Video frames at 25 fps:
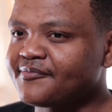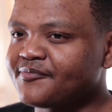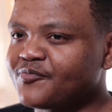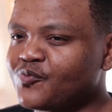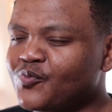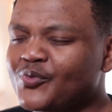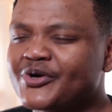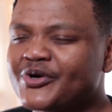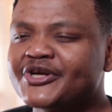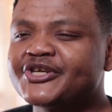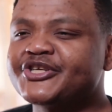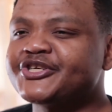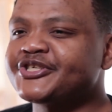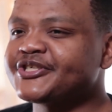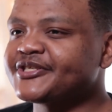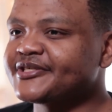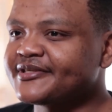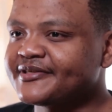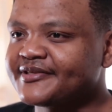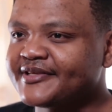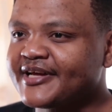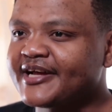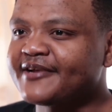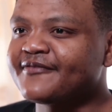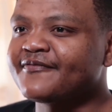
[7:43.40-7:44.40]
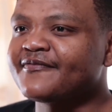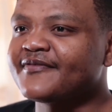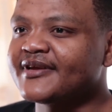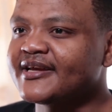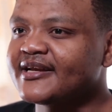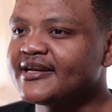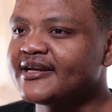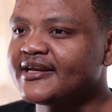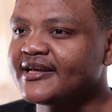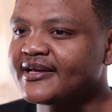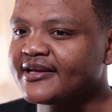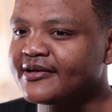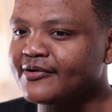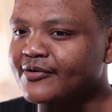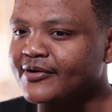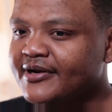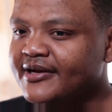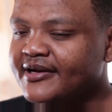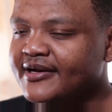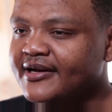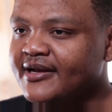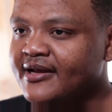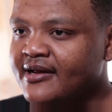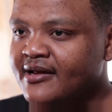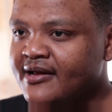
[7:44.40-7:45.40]
wish that feeling
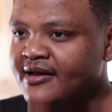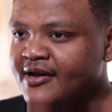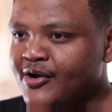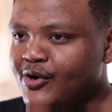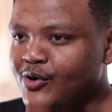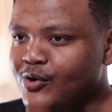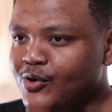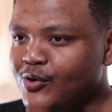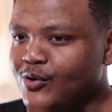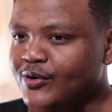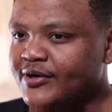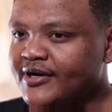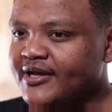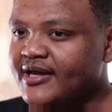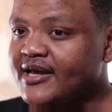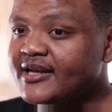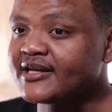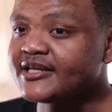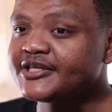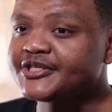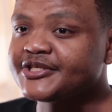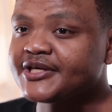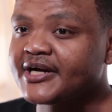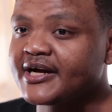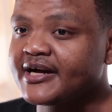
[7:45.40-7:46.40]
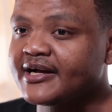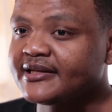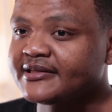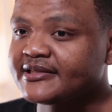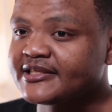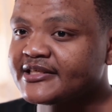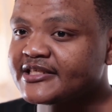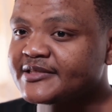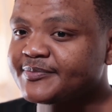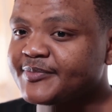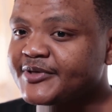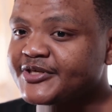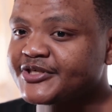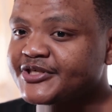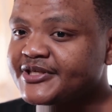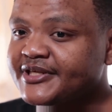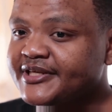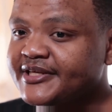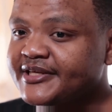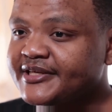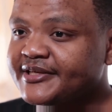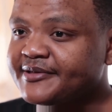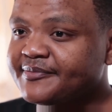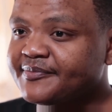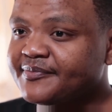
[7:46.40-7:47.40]
on any child,
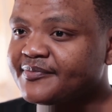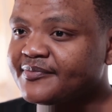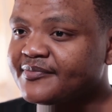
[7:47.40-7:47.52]
especially